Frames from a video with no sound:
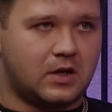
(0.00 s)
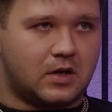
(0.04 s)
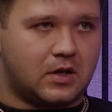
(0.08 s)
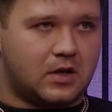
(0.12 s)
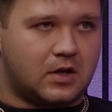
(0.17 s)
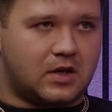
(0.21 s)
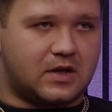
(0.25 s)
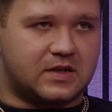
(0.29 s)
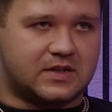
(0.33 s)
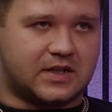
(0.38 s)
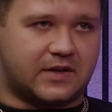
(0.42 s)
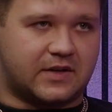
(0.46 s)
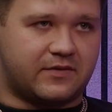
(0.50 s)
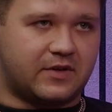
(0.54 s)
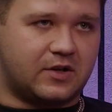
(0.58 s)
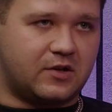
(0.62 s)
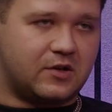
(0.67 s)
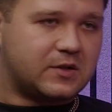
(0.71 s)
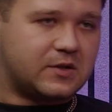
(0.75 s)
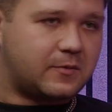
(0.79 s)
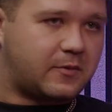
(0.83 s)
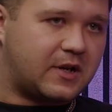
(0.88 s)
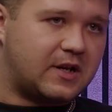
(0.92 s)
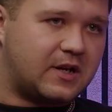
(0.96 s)
Is having
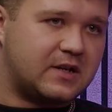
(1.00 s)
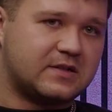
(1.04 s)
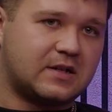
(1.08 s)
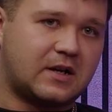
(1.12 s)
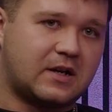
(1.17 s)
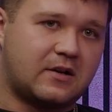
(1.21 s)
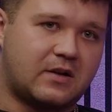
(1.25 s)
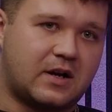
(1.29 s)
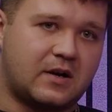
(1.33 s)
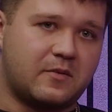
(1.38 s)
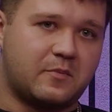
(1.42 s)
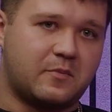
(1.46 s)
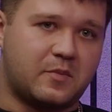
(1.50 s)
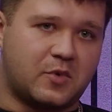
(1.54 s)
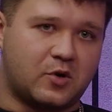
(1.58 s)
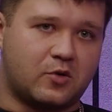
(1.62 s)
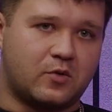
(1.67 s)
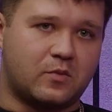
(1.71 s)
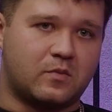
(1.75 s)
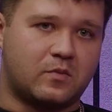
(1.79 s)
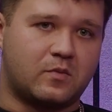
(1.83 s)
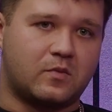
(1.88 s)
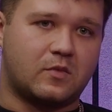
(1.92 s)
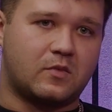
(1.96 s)
those players that are right,
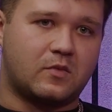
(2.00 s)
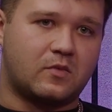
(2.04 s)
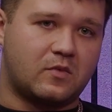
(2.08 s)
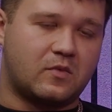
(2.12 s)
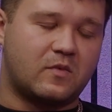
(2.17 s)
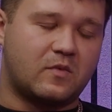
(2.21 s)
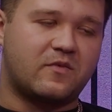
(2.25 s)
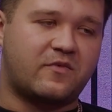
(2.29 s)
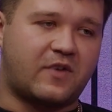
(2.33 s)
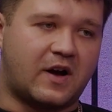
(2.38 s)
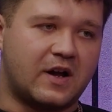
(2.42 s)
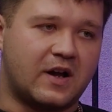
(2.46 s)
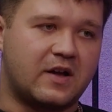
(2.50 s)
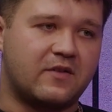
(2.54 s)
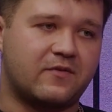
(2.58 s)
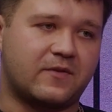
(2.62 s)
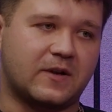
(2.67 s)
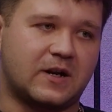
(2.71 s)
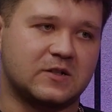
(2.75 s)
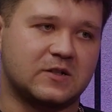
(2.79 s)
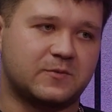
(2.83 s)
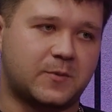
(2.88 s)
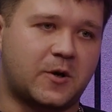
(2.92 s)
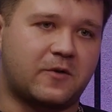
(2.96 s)
boom, fighting for
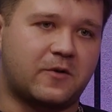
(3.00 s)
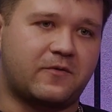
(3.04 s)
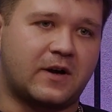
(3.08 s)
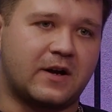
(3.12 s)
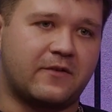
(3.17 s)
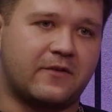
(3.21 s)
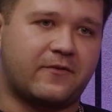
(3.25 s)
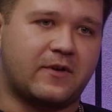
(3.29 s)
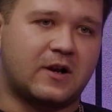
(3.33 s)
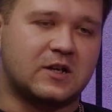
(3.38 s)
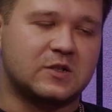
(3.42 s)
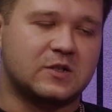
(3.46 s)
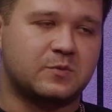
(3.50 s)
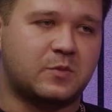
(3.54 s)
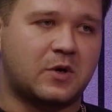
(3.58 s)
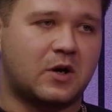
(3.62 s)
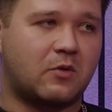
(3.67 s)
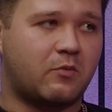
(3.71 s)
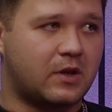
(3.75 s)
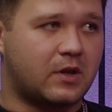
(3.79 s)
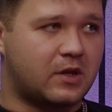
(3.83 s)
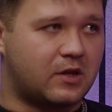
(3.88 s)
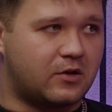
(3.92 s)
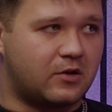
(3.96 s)
that spot,
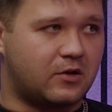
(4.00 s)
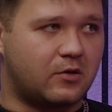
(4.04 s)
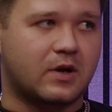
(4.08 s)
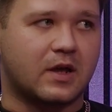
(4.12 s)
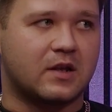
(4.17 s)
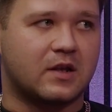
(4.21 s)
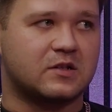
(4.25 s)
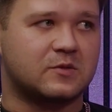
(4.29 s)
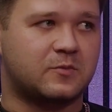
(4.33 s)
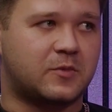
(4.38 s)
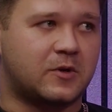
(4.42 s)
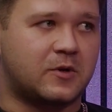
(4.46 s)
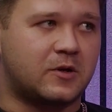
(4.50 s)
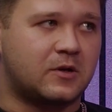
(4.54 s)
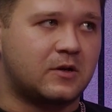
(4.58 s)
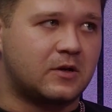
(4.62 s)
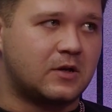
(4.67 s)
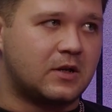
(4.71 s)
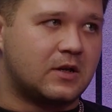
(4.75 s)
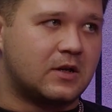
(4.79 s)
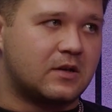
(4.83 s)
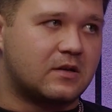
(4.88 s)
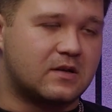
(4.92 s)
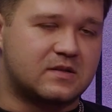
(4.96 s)
and when they do get the spot,
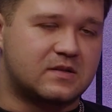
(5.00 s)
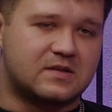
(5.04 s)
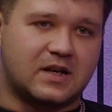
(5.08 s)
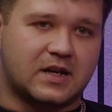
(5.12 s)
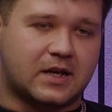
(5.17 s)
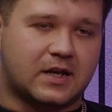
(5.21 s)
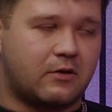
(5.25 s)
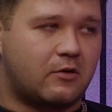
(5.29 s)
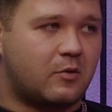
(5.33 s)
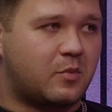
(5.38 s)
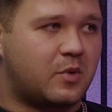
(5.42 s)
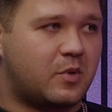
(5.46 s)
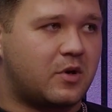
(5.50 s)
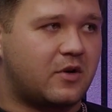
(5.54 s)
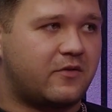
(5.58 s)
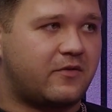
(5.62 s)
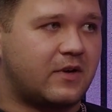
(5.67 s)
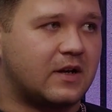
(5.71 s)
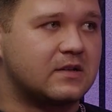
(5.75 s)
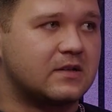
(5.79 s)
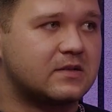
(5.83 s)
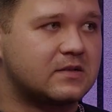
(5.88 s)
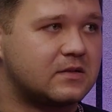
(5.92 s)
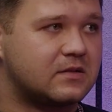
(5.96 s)
they take it with both
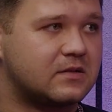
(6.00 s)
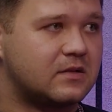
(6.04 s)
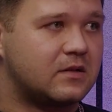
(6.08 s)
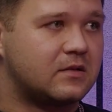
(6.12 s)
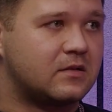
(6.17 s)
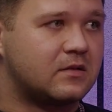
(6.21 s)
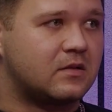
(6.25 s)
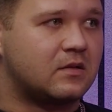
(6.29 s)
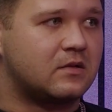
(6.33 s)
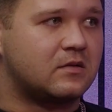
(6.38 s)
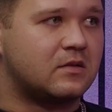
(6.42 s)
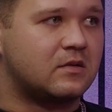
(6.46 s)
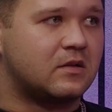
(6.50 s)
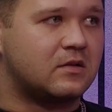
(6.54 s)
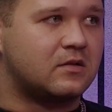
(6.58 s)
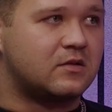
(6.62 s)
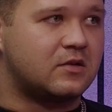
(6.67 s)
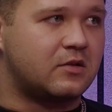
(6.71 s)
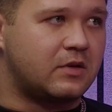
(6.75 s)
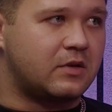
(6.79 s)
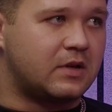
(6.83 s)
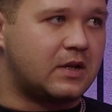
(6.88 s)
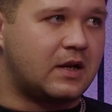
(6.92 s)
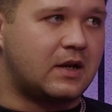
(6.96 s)
hands and
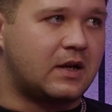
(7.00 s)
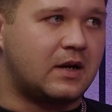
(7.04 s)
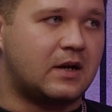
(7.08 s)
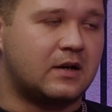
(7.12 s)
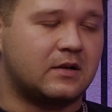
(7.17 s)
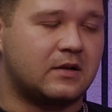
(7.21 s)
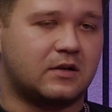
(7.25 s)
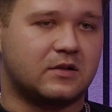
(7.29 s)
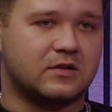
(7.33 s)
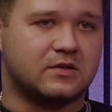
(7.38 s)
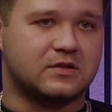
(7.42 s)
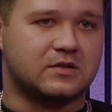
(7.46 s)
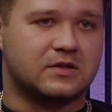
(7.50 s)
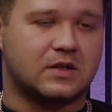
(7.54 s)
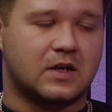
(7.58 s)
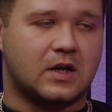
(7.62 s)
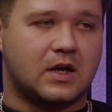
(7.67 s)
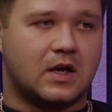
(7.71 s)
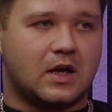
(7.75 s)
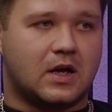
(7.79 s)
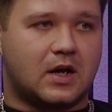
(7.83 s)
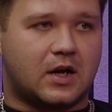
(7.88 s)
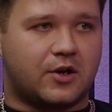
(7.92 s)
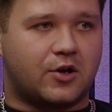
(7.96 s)
do it like that. Because
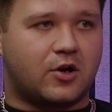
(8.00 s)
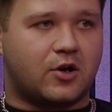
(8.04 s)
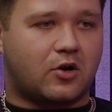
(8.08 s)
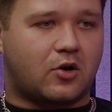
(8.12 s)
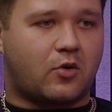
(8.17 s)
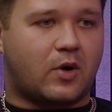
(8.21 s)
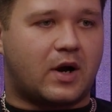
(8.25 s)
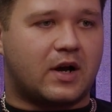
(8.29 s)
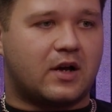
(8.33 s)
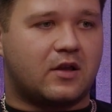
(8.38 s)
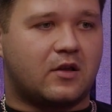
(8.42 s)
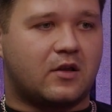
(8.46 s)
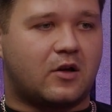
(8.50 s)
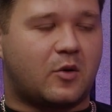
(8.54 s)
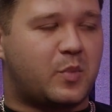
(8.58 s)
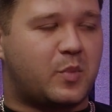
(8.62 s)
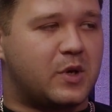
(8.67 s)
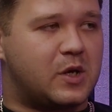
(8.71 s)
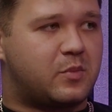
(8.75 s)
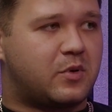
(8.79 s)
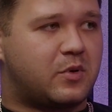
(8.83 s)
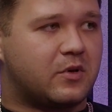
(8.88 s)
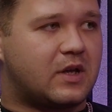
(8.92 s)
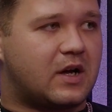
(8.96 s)
I know quite a lot of
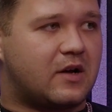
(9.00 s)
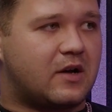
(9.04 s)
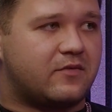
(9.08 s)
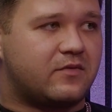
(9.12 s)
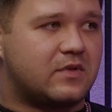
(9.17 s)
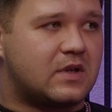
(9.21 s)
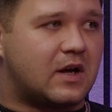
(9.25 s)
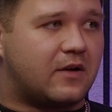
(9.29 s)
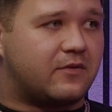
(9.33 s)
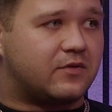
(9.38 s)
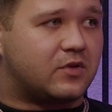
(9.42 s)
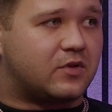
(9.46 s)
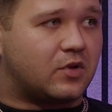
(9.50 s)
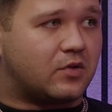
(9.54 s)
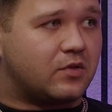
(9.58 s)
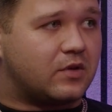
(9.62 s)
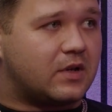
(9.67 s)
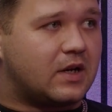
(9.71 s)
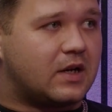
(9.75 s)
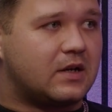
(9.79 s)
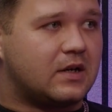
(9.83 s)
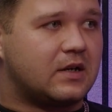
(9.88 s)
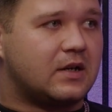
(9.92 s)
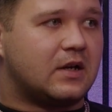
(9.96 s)
people that have done
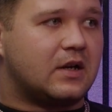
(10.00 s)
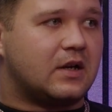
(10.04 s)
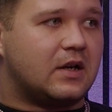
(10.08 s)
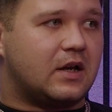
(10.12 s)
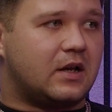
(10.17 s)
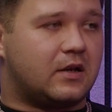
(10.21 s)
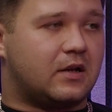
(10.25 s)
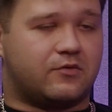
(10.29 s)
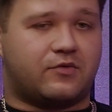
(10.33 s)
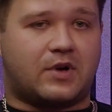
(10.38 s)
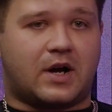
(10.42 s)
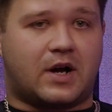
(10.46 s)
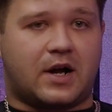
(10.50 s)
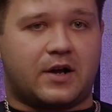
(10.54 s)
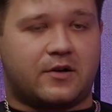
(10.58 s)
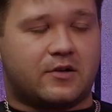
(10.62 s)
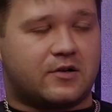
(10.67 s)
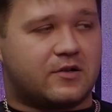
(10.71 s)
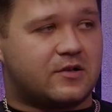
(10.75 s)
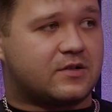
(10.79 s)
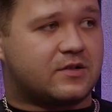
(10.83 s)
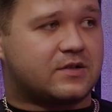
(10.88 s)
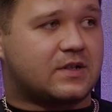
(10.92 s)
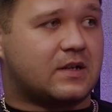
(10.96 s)
that in
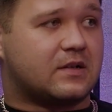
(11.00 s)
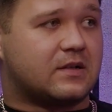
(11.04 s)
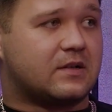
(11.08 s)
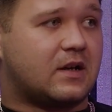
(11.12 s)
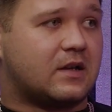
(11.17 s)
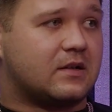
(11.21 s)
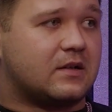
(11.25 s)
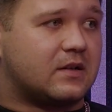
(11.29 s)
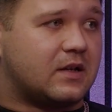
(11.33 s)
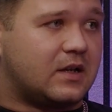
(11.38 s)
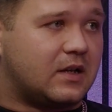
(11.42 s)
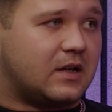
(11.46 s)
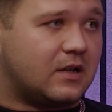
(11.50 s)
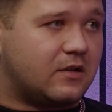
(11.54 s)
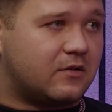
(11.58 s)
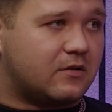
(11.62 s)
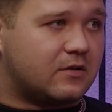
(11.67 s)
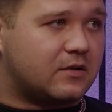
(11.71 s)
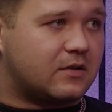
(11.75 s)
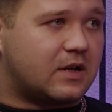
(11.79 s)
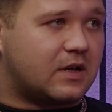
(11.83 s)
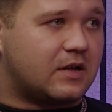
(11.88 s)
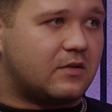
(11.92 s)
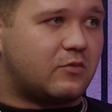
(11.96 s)
Rhinos and at
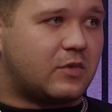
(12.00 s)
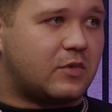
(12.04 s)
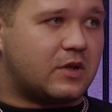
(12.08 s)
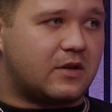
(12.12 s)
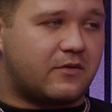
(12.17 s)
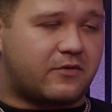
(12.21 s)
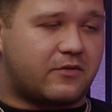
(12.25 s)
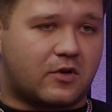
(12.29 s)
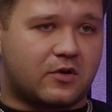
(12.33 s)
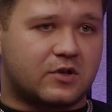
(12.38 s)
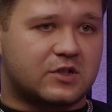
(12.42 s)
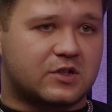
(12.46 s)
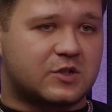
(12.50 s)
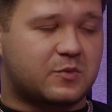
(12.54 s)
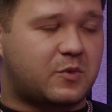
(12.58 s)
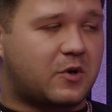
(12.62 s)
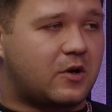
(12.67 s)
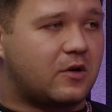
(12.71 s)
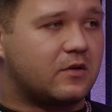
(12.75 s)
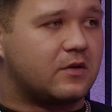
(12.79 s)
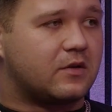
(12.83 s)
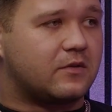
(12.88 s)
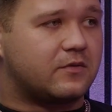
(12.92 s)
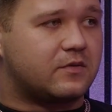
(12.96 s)
England, that when they've got the
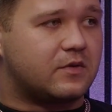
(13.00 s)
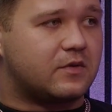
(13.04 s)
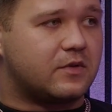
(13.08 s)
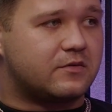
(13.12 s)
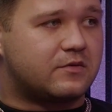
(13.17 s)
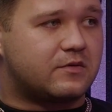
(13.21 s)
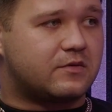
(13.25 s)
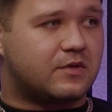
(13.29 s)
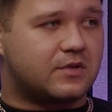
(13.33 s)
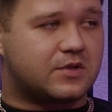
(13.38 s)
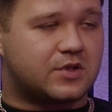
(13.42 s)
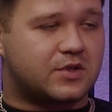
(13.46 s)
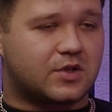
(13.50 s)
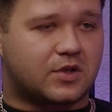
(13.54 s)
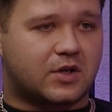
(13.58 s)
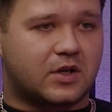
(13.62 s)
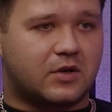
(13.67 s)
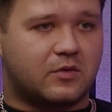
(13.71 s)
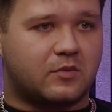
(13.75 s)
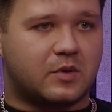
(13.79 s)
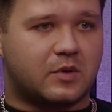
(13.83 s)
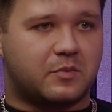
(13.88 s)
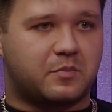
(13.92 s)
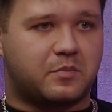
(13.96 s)
spot, they took
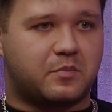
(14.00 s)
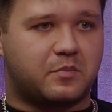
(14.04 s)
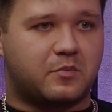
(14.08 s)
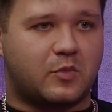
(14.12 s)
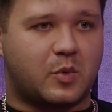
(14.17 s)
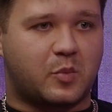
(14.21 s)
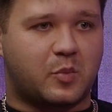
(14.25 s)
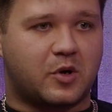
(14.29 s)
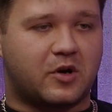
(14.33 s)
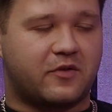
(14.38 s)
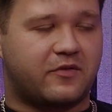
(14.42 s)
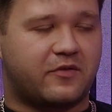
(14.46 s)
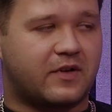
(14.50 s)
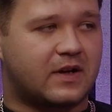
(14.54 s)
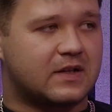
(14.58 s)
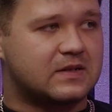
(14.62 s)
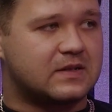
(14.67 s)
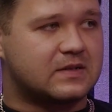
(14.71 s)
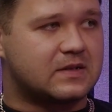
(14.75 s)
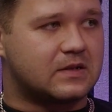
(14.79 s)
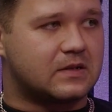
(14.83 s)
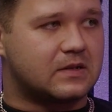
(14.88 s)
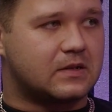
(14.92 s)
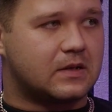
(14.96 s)
it with both
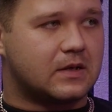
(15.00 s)
hands and